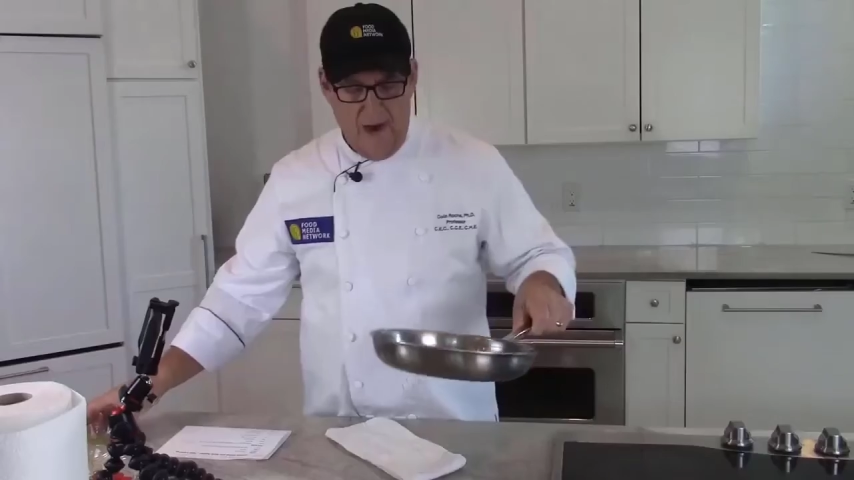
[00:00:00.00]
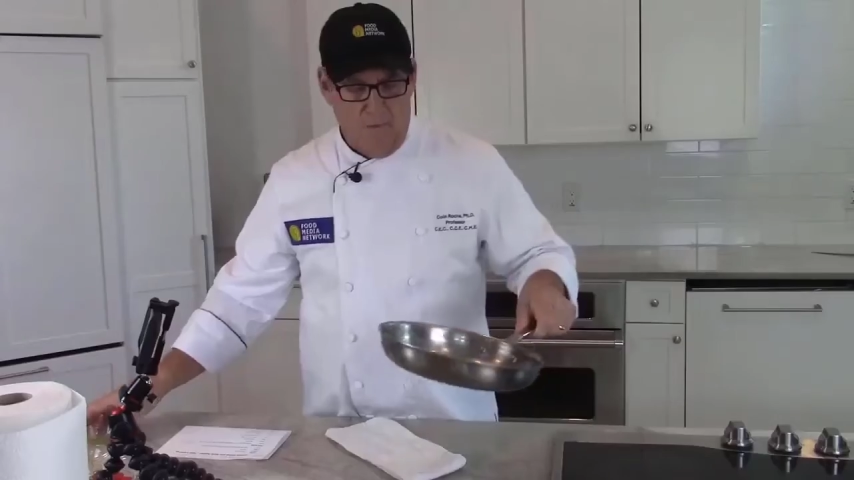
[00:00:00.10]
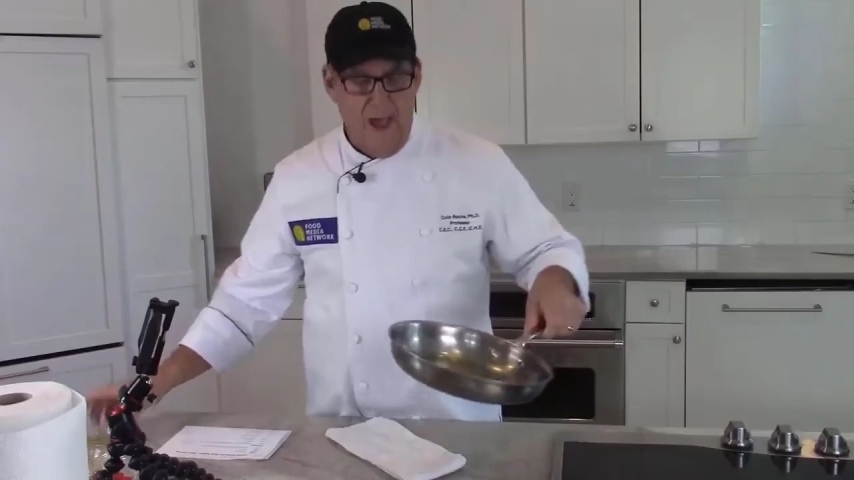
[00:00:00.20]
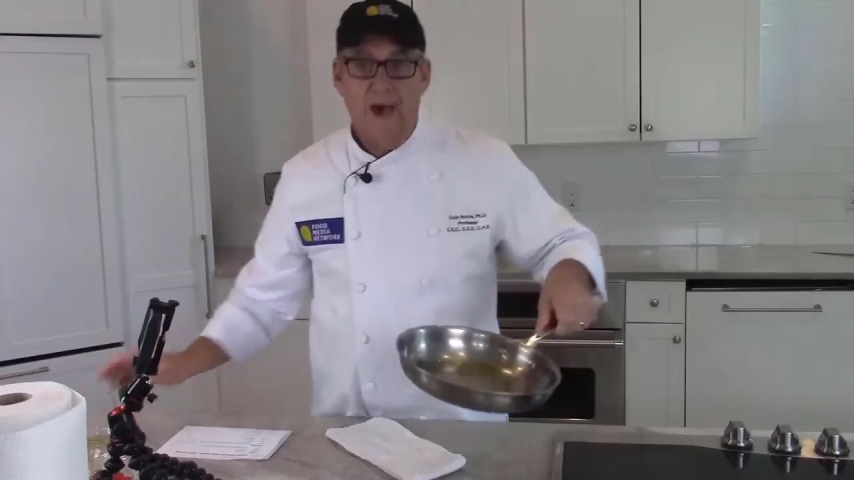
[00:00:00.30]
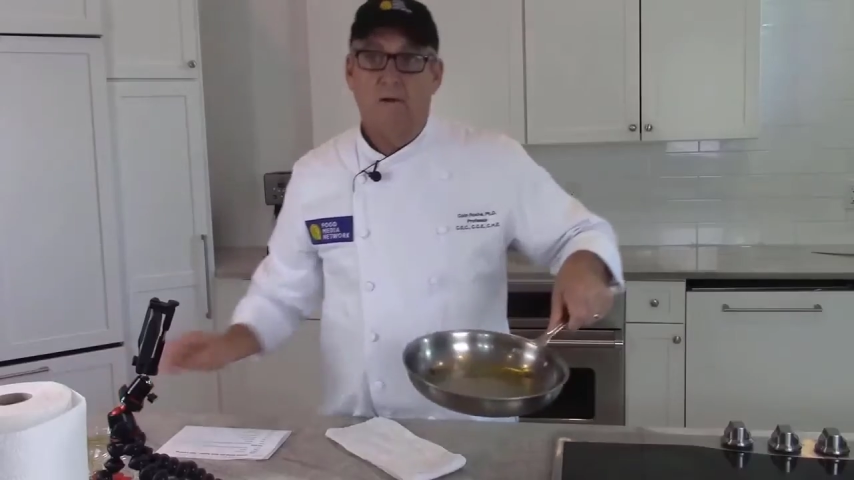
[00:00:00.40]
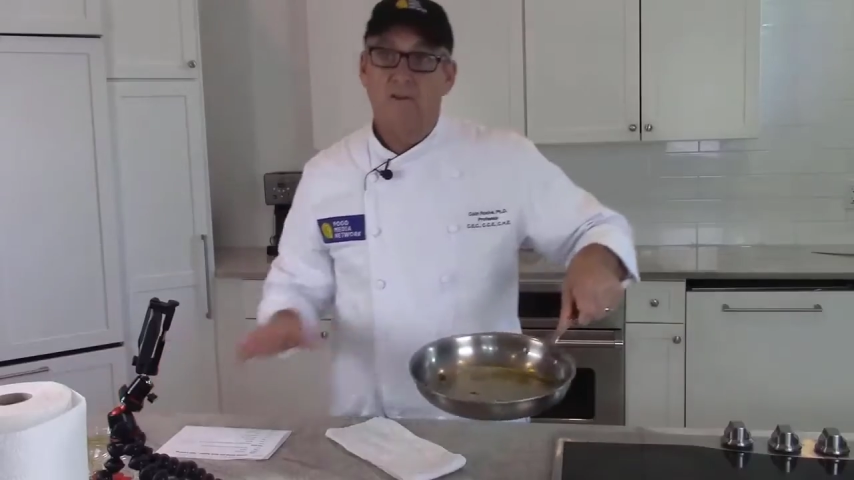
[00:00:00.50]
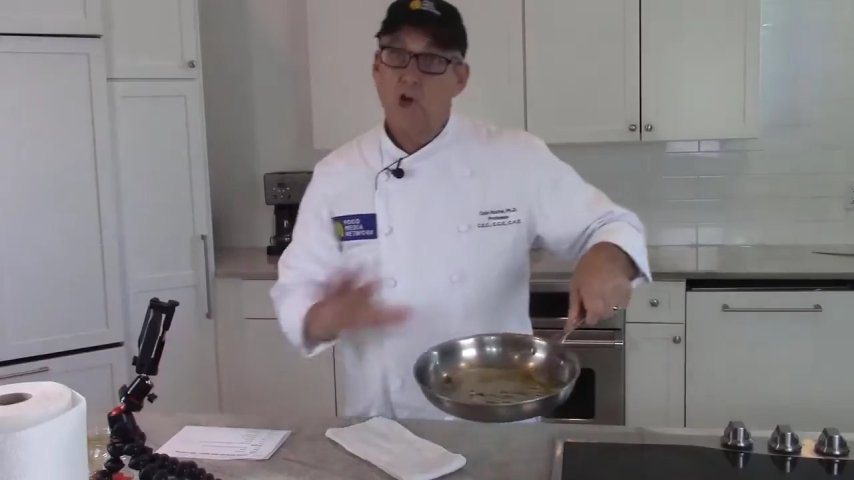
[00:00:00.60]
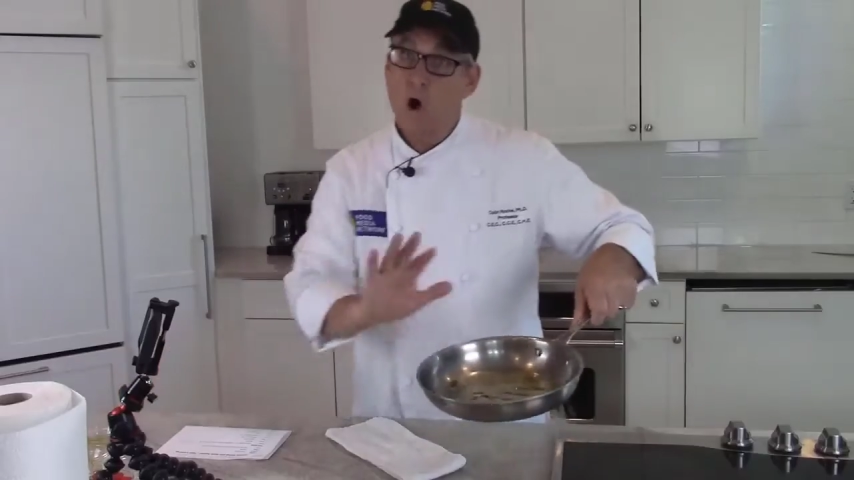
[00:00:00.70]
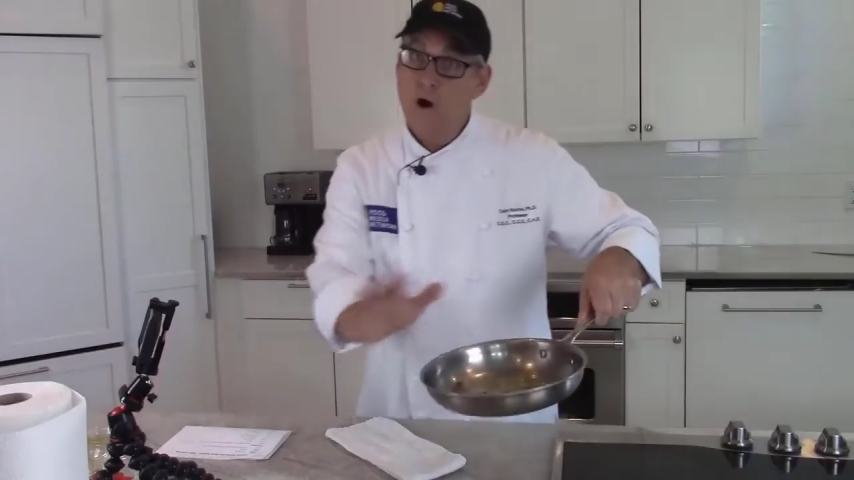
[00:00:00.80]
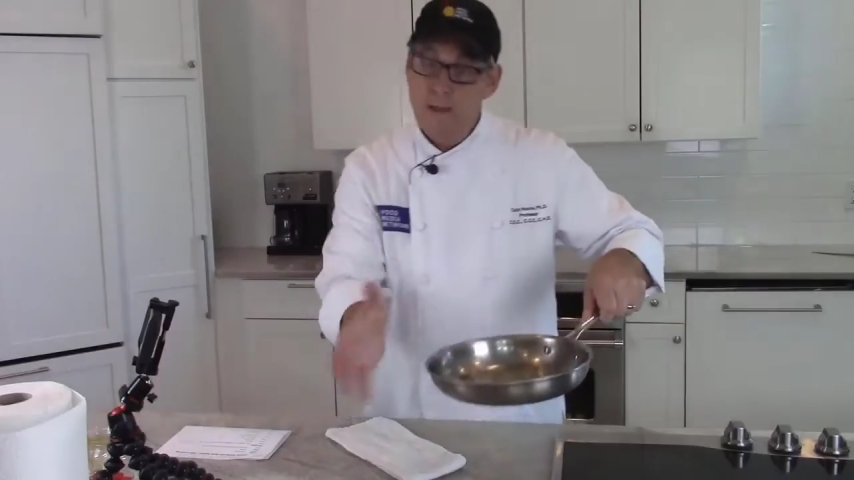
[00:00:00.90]
that around.
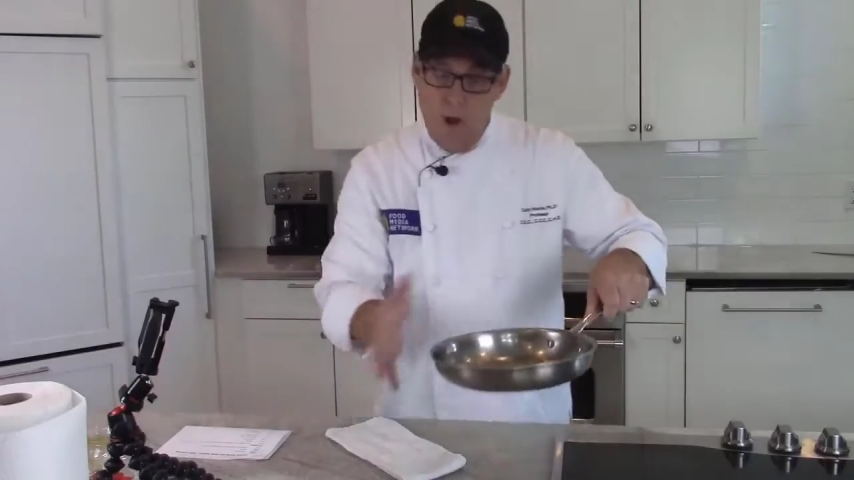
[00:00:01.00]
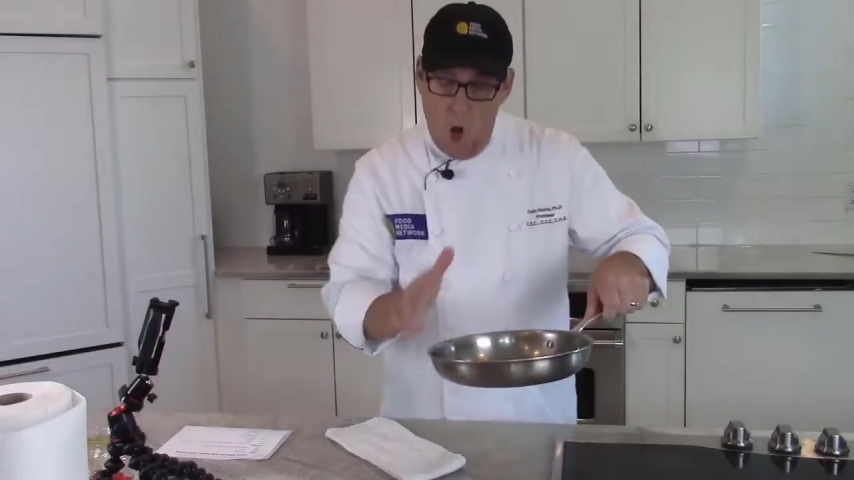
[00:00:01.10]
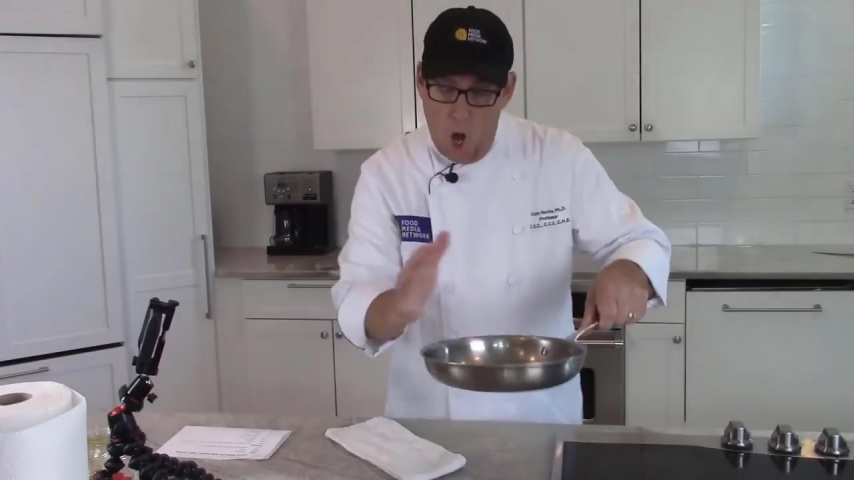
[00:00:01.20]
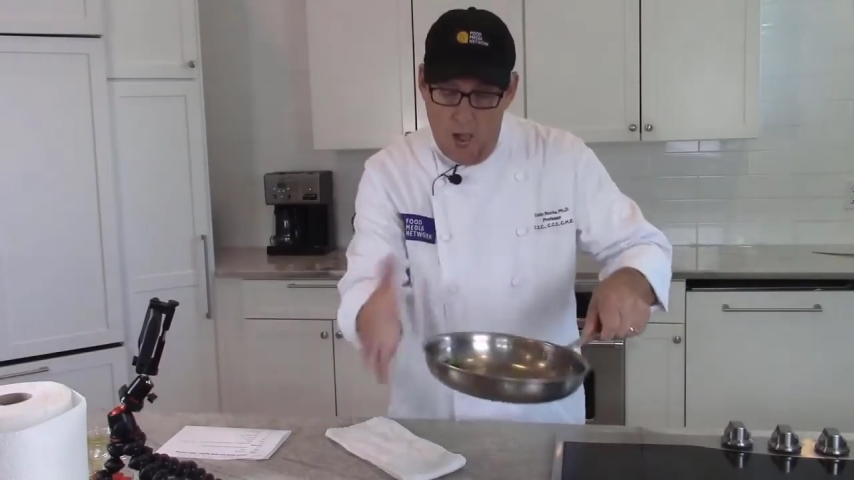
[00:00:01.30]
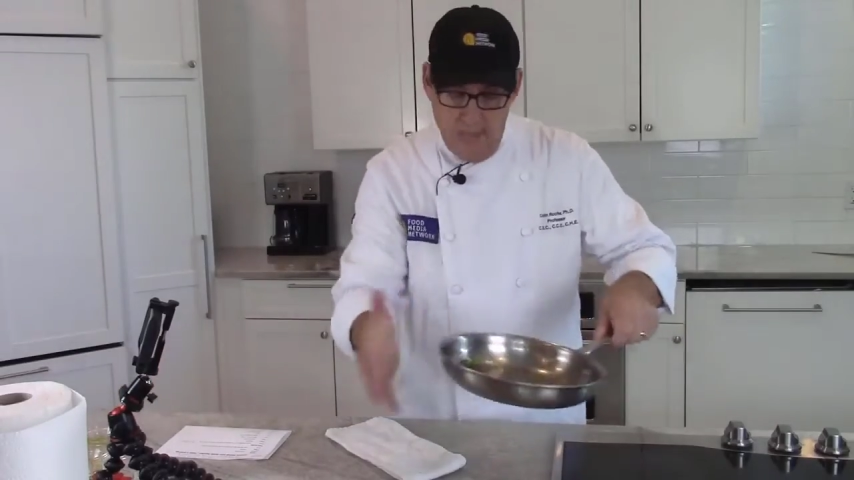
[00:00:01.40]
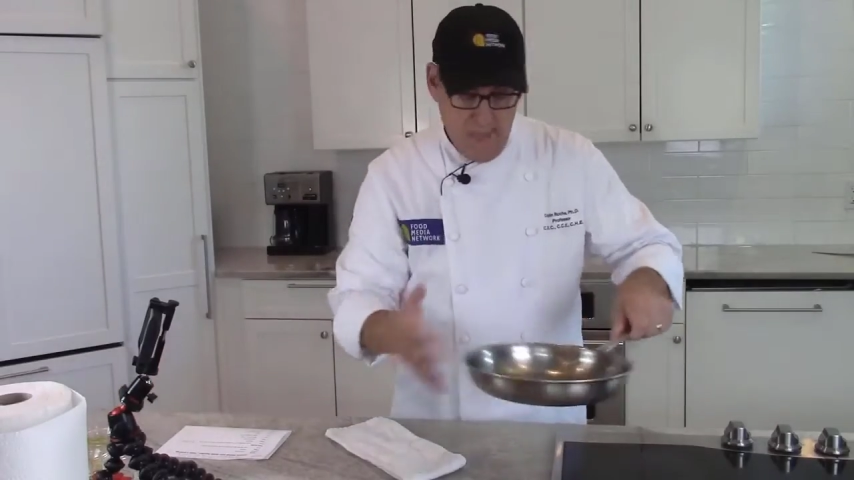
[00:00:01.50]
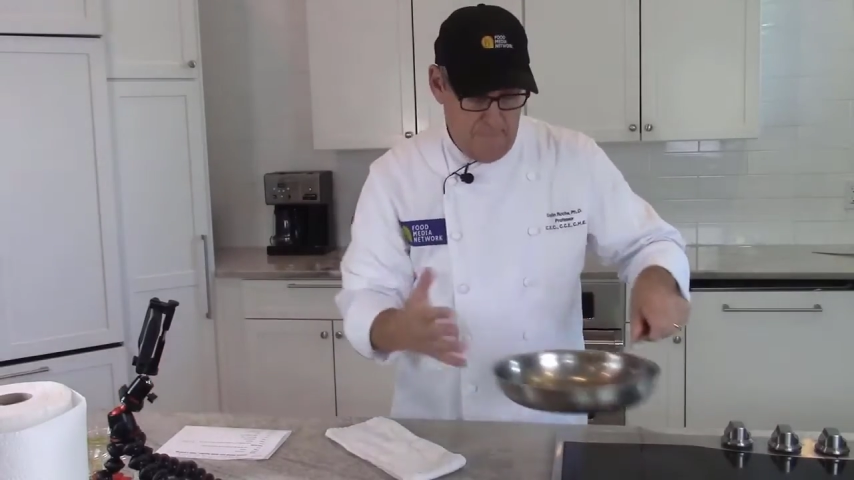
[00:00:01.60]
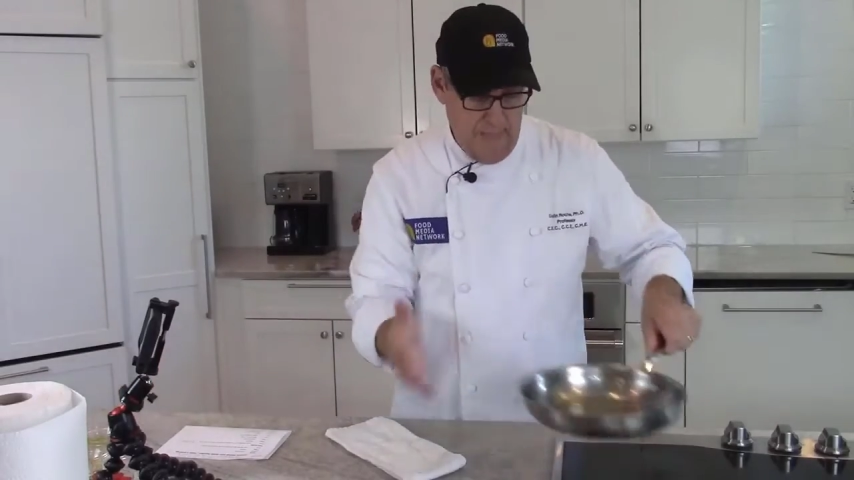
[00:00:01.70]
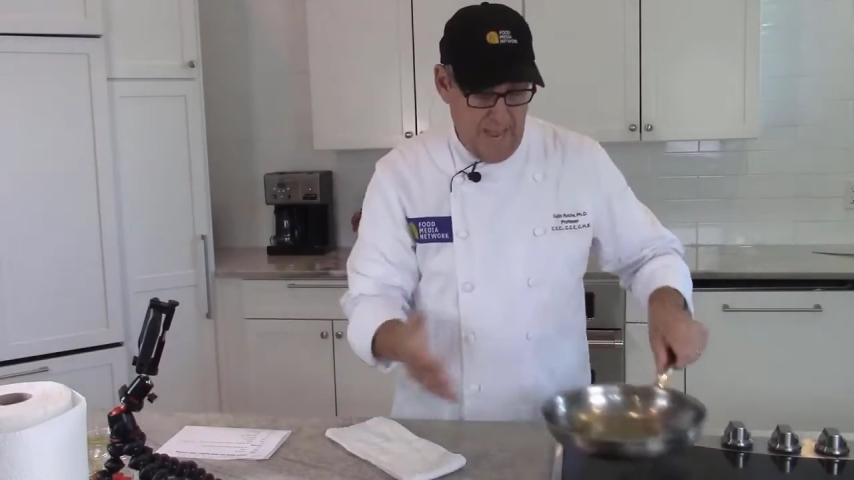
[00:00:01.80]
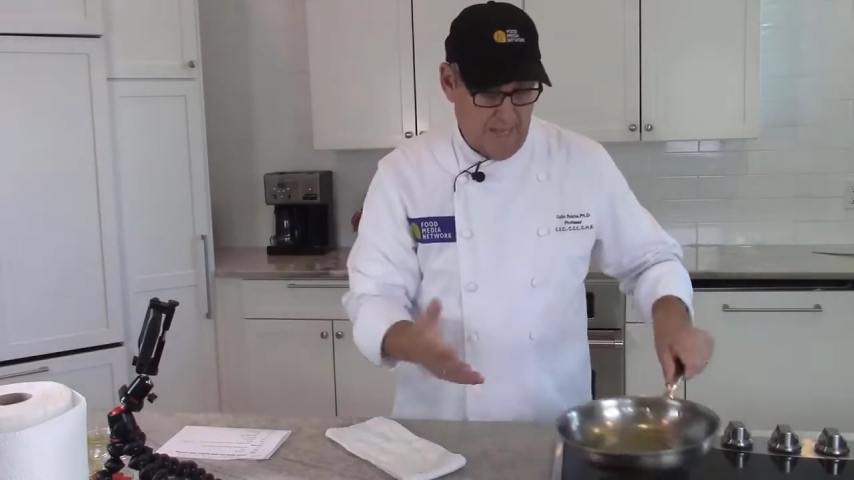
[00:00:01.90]
It's already hot in
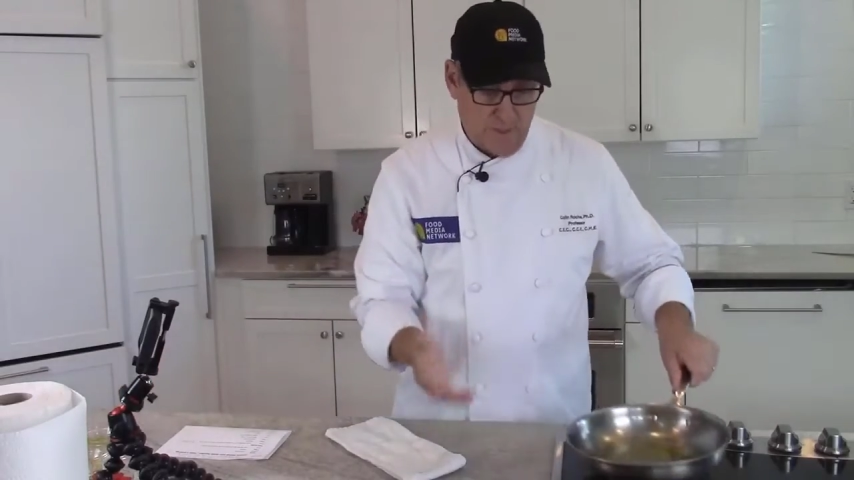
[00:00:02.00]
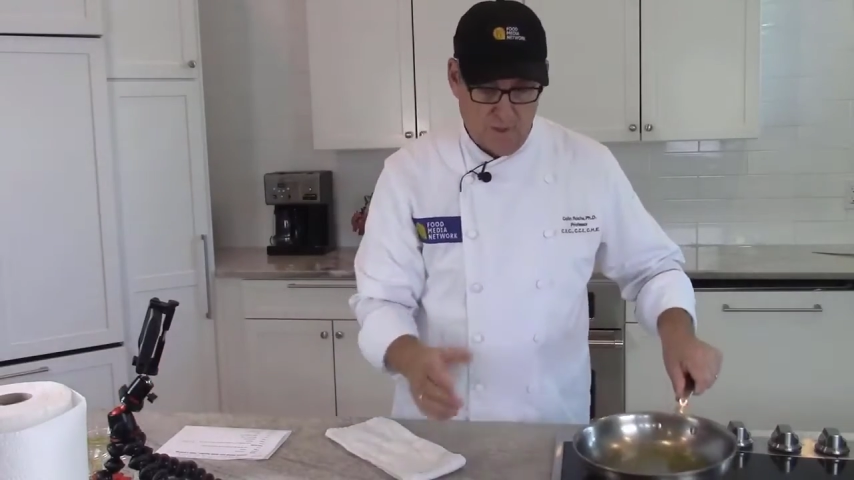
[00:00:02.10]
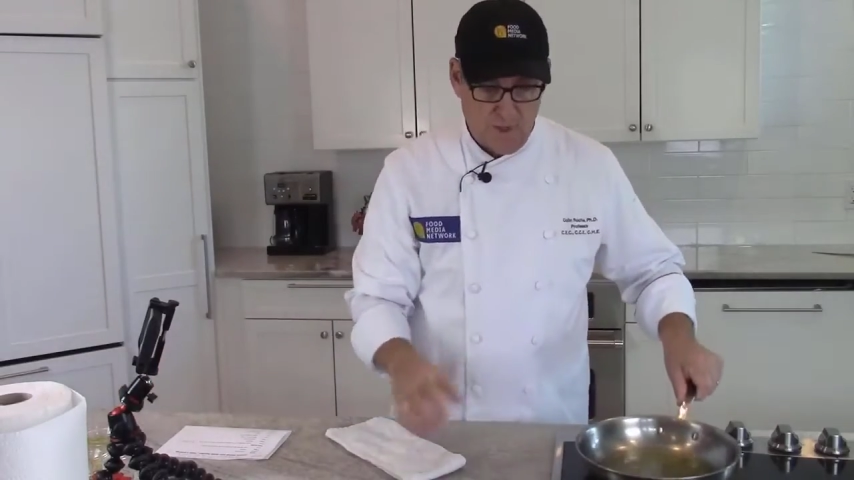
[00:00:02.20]
the pan,